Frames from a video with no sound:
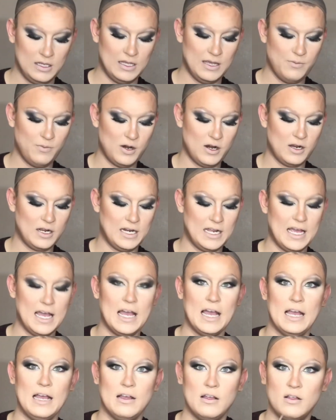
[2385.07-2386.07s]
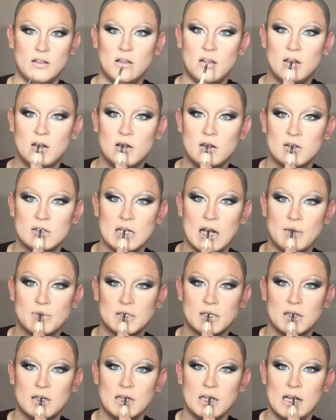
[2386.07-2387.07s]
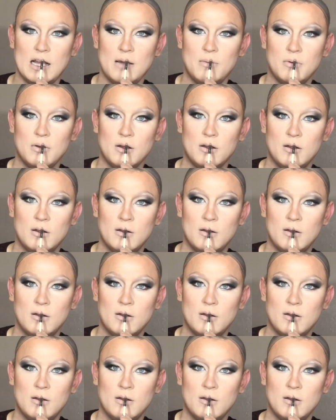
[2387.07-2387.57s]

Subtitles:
Then we're going to hit tops of the lip.